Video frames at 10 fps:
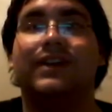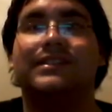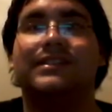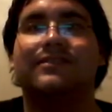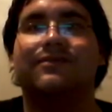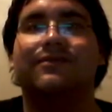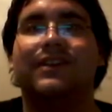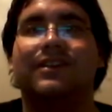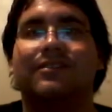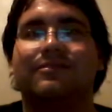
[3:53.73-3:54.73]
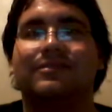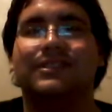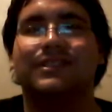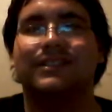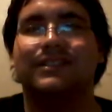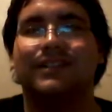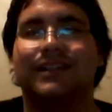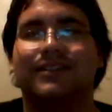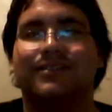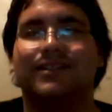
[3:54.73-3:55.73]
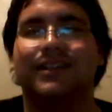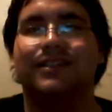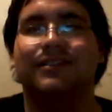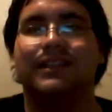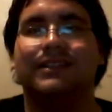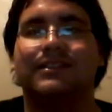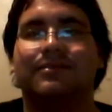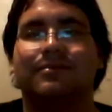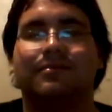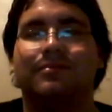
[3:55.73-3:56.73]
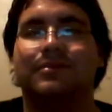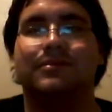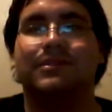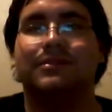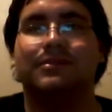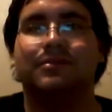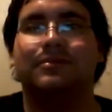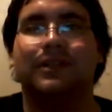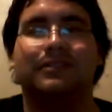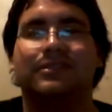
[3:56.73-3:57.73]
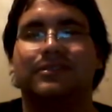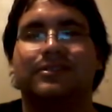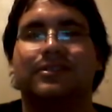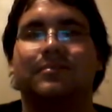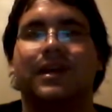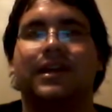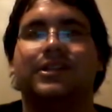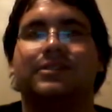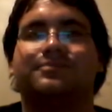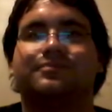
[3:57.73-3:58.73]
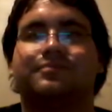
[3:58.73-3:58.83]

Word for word: Faces of Fear was just like another kind of decent, uh, like so-so match.